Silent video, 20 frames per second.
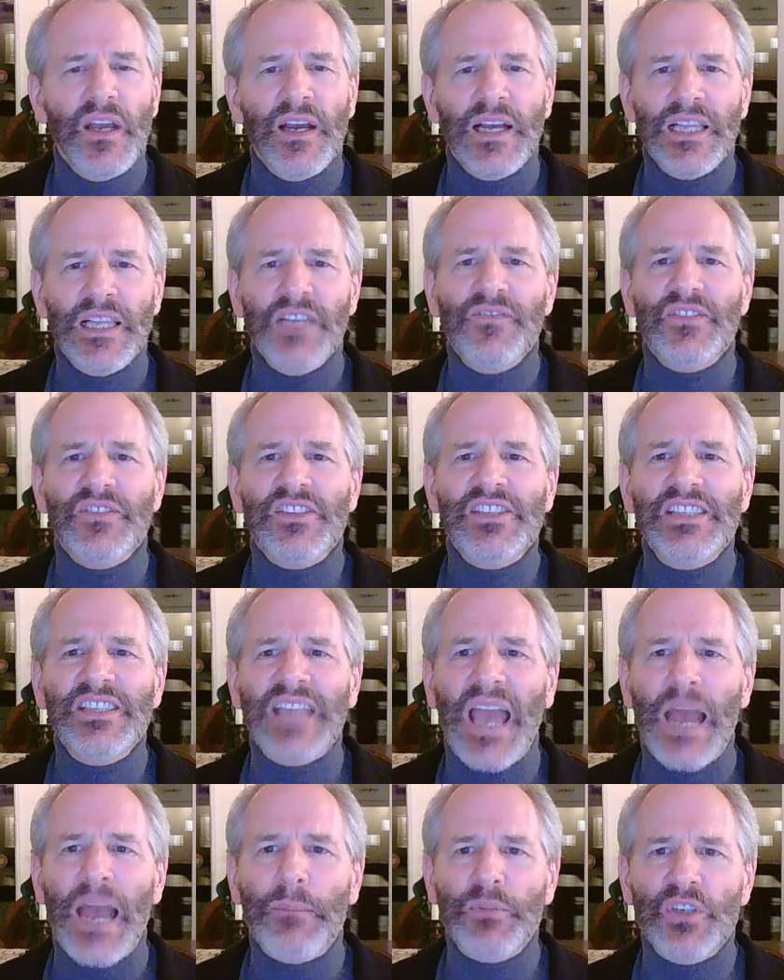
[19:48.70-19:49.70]
I love the
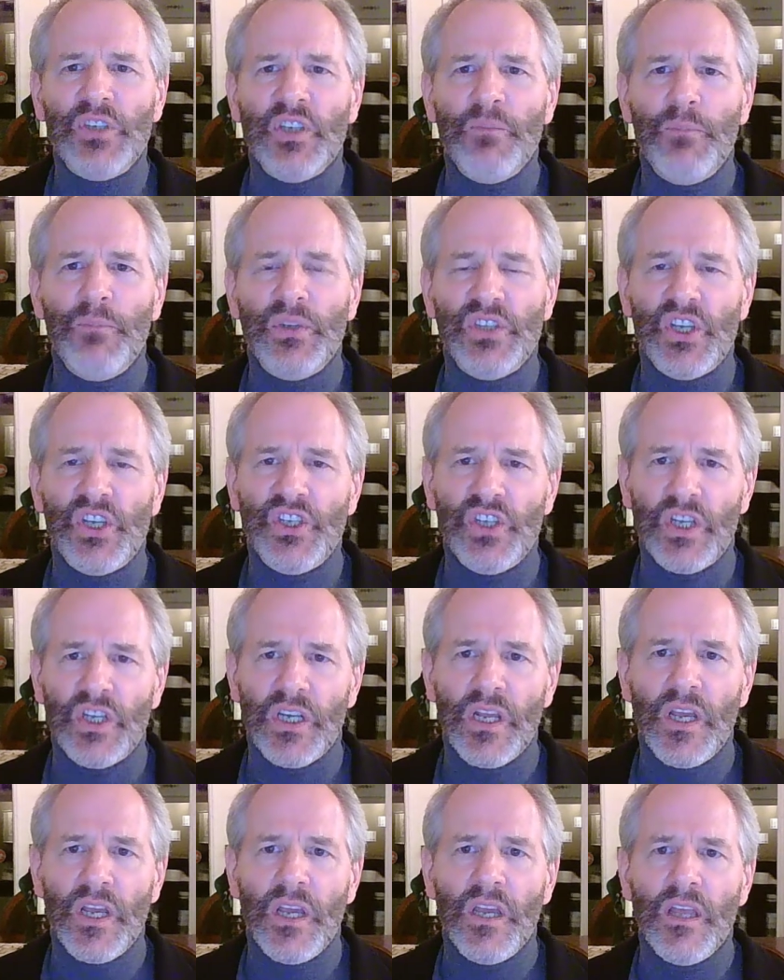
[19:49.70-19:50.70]
scaption
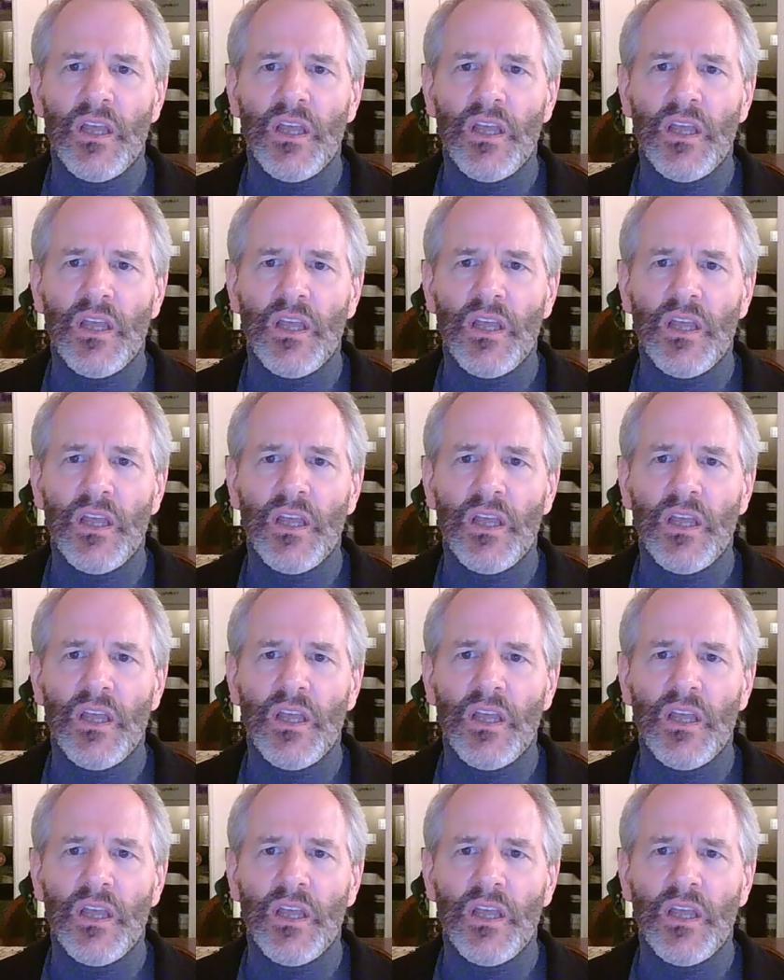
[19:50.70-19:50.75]
position.